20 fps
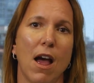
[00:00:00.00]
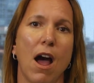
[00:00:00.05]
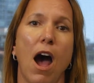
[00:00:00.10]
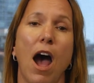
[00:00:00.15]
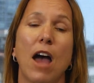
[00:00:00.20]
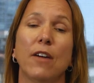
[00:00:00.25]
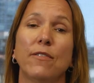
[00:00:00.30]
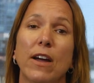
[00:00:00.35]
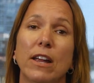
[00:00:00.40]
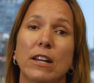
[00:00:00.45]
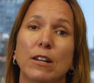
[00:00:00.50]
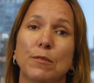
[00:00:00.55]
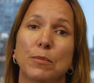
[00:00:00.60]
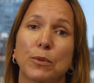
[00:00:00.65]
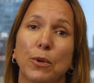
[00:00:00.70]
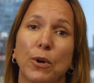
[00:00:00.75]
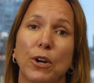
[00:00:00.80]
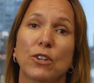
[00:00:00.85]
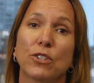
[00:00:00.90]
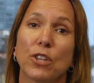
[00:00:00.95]
I find
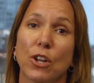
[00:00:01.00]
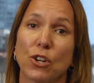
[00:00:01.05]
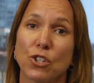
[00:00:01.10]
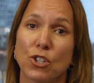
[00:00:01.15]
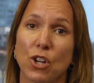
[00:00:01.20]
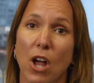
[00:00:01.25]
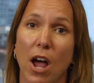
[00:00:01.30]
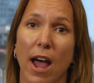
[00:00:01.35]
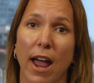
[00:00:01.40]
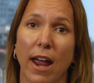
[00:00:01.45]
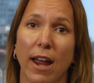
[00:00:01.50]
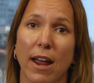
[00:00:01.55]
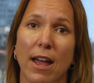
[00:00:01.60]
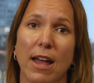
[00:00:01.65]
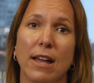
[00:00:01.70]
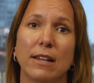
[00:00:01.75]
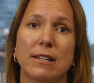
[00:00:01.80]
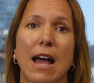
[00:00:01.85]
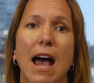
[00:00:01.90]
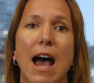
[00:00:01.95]
employers are shy
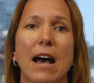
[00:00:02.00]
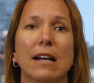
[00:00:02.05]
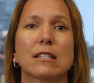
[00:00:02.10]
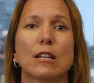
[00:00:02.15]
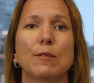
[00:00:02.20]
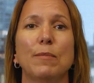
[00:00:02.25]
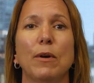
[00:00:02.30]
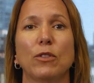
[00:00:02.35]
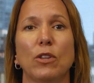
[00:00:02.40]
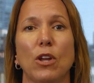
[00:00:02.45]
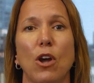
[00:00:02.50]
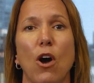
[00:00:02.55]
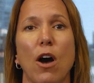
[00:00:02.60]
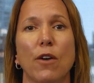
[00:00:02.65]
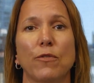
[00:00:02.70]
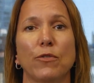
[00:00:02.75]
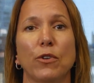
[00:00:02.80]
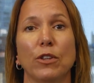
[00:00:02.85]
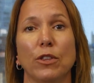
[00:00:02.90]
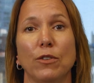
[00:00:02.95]
to ask about the
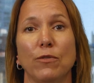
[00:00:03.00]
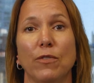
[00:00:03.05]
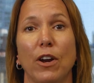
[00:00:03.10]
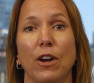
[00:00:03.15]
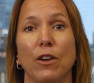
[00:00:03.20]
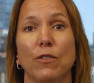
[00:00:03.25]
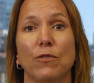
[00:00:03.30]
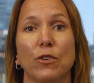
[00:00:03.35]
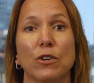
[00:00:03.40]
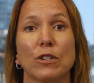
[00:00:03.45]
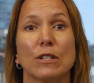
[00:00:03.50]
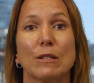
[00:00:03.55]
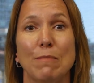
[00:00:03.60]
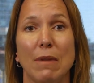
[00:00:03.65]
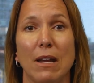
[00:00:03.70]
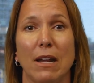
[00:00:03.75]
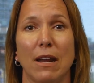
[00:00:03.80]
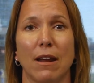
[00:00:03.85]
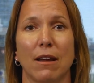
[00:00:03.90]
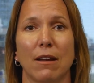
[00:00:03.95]
offer in the very first
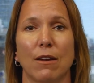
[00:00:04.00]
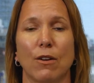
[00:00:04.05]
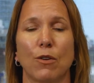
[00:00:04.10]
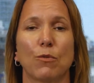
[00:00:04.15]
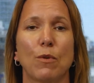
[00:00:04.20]
meeting.